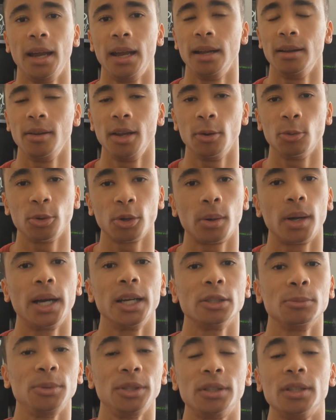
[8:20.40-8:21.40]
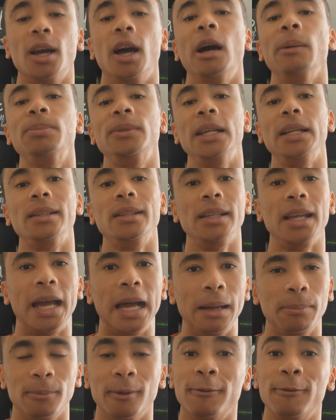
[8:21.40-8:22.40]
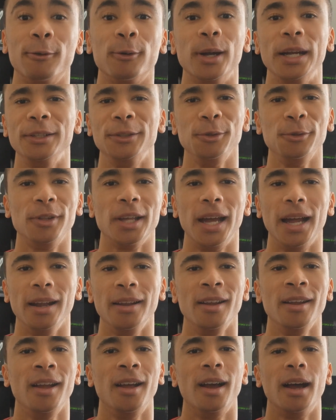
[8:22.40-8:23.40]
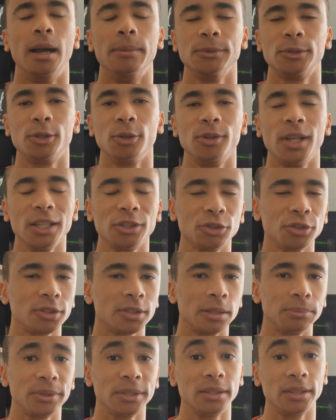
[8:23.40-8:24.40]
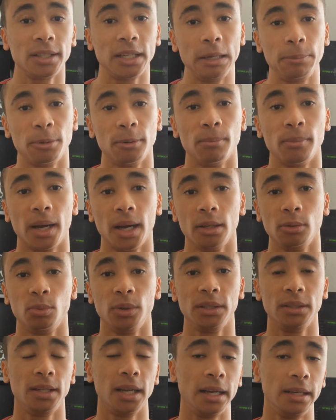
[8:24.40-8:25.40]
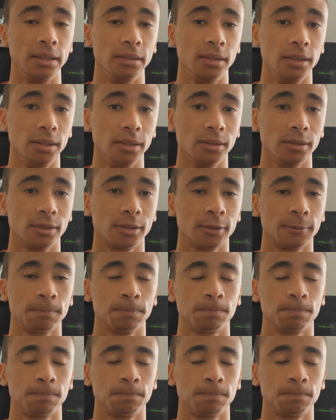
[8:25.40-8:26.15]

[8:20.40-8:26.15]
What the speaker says: and it requires me to update the app before I do that. So that's just something to keep in mind when getting these.